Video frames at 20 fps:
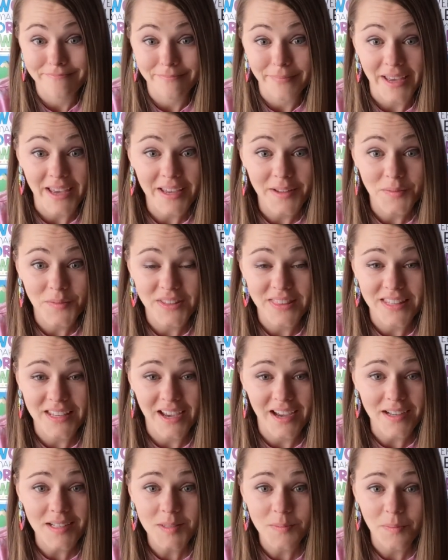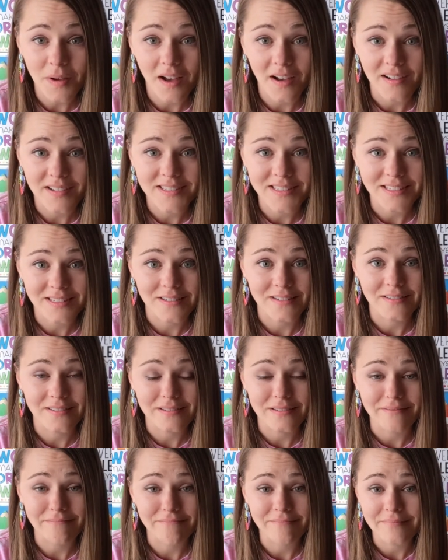bed with the Xbox
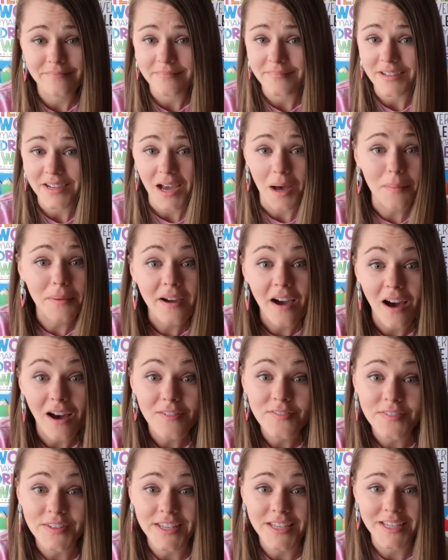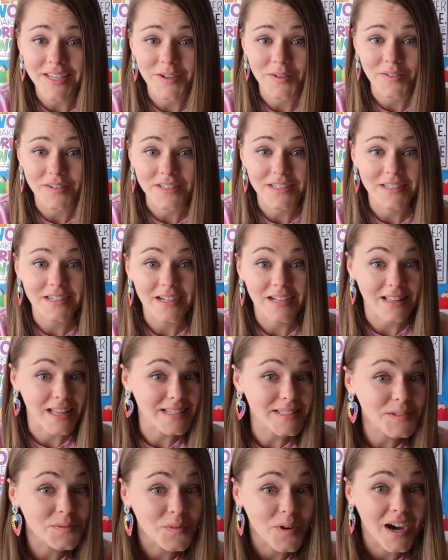and cup of coffee or a
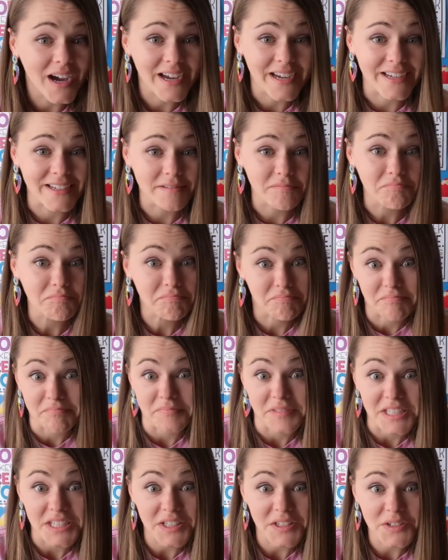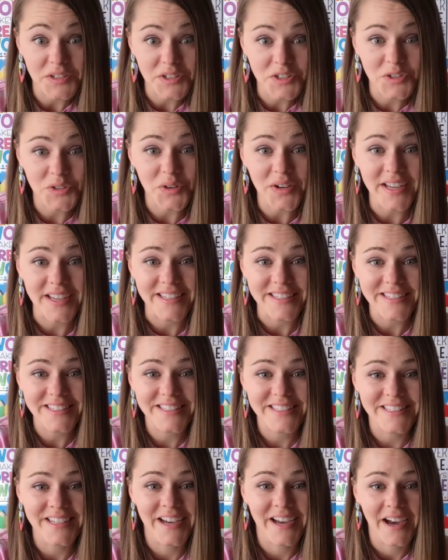glass of wine, dealer's
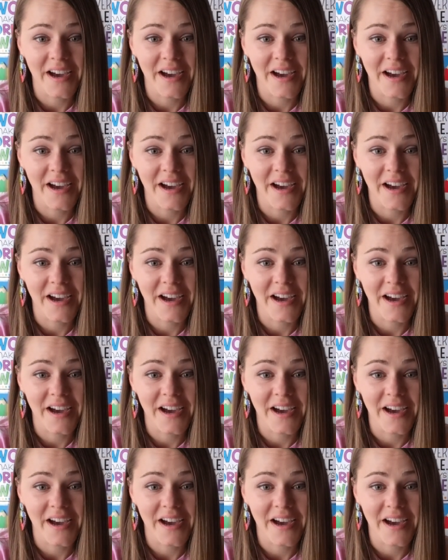choice.